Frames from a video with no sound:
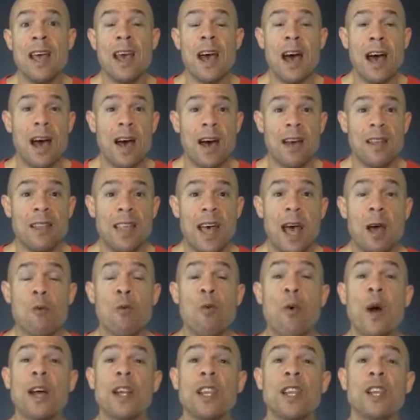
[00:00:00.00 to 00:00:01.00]
That
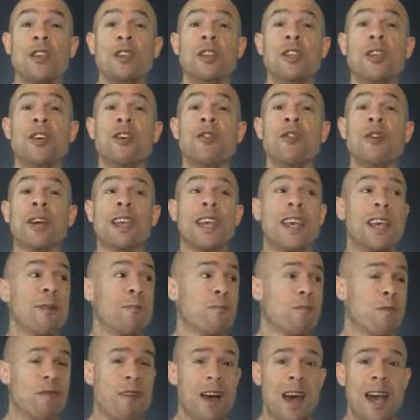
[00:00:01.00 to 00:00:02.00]
what you do
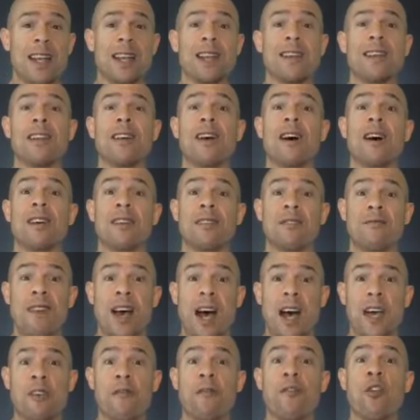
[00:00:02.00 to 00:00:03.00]
can provide
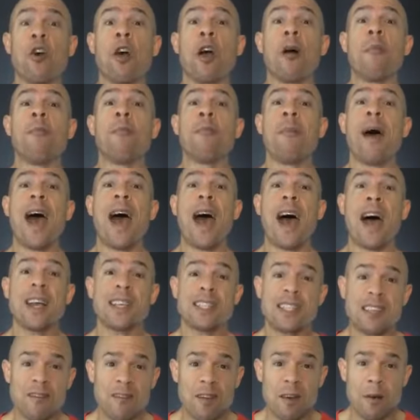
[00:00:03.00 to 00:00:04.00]
value for a
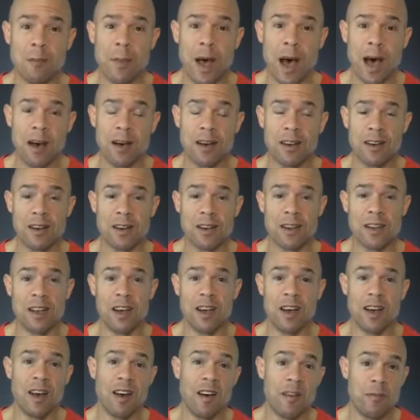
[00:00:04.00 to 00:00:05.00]
massive amount
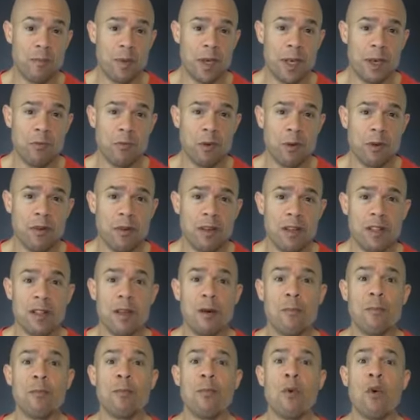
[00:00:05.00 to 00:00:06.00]
of people.
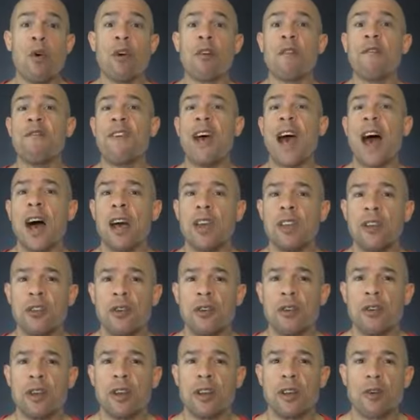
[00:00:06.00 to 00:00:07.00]
The more value
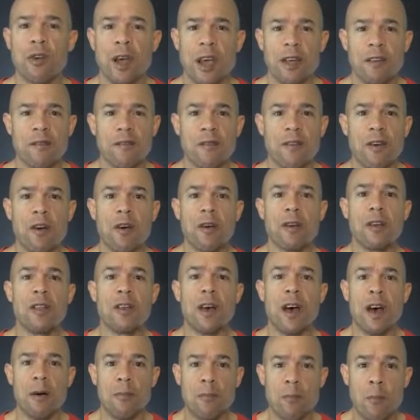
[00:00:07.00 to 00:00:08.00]
you can create for
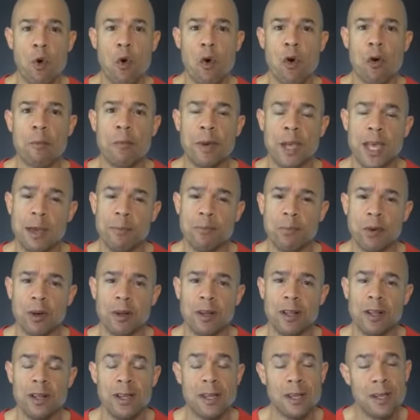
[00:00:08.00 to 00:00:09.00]
more
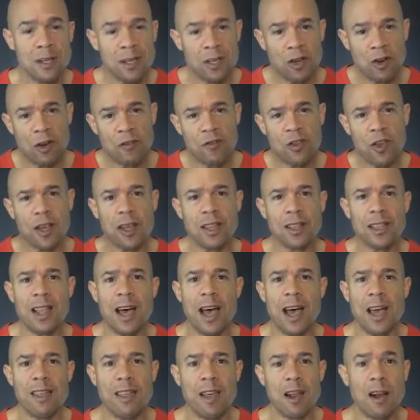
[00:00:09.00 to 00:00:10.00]
people, if you can
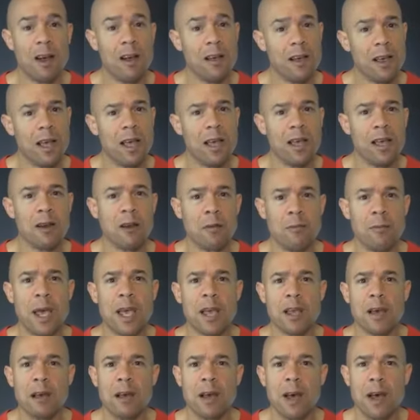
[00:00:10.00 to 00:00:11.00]
line that all, it'll
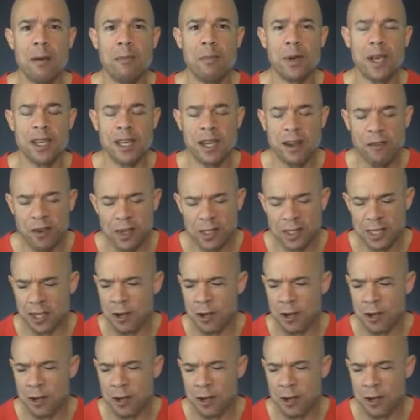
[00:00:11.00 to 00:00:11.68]
make a big difference.